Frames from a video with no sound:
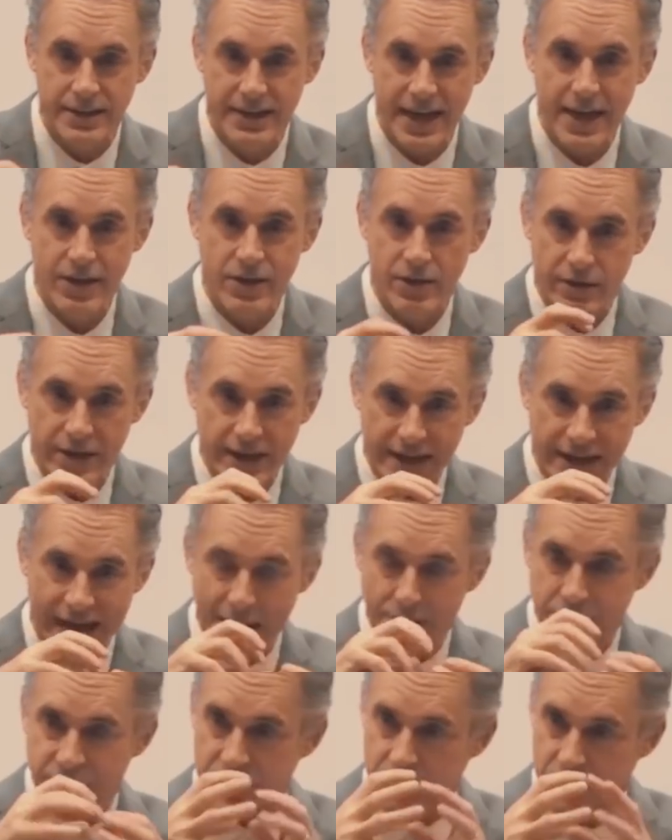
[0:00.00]
together in an
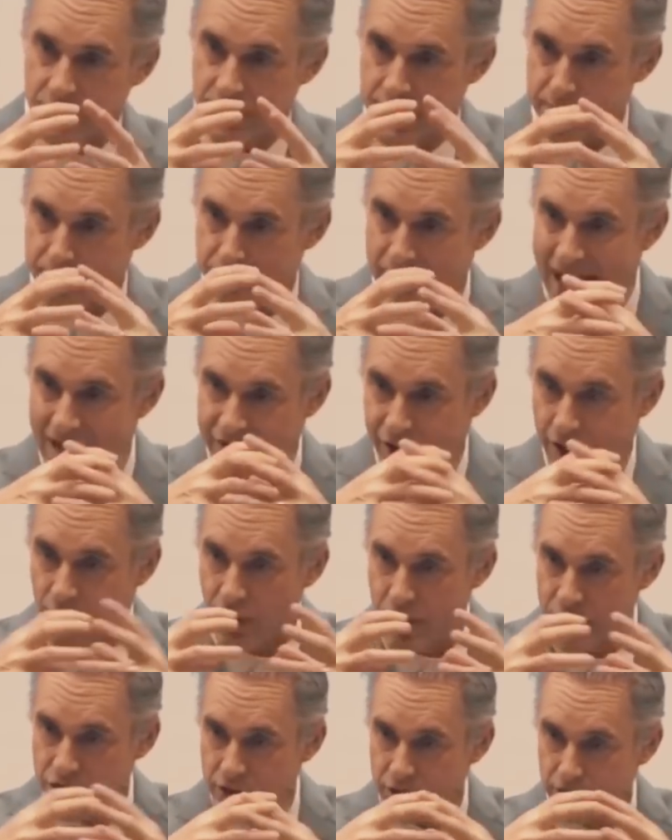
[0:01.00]
absolutely
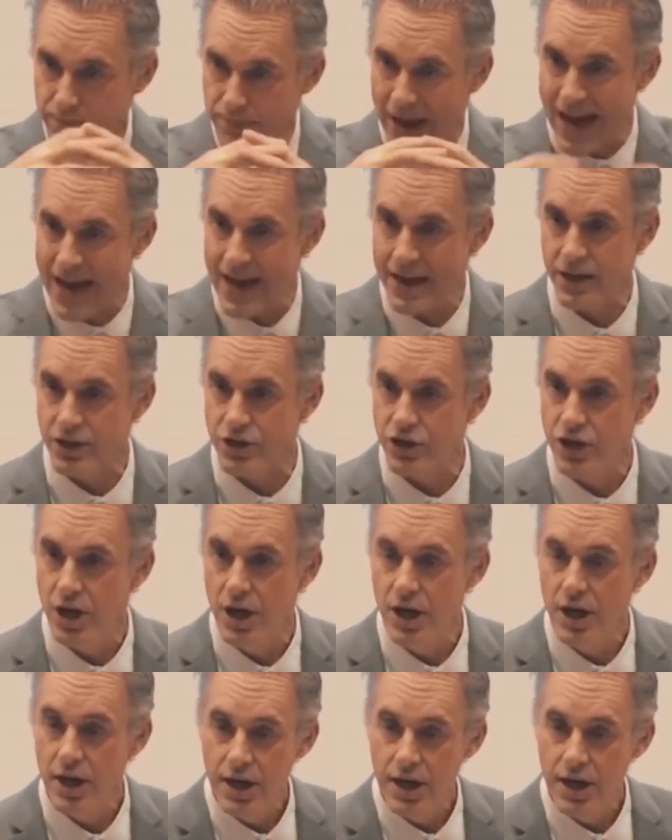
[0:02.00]
pathological package.